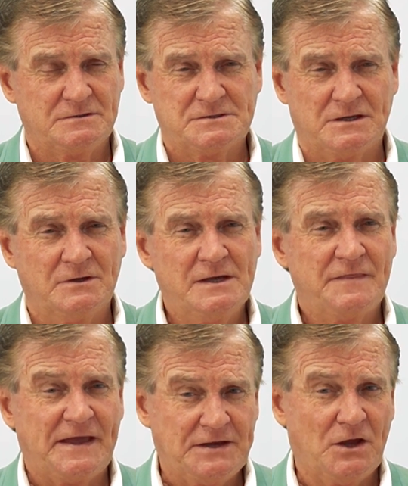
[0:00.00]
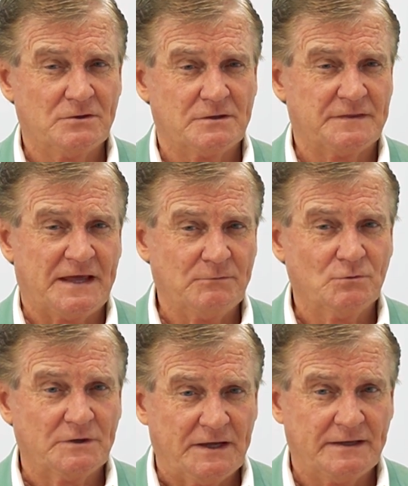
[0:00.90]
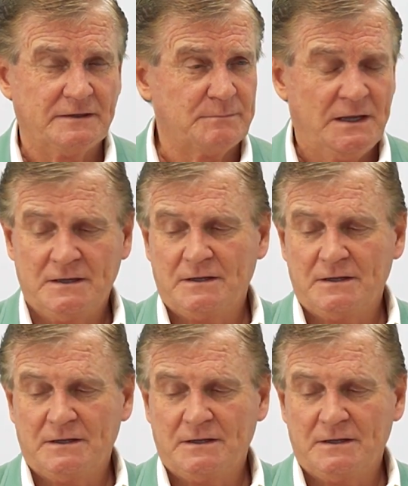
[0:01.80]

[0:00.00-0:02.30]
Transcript: So they know that they will get. It.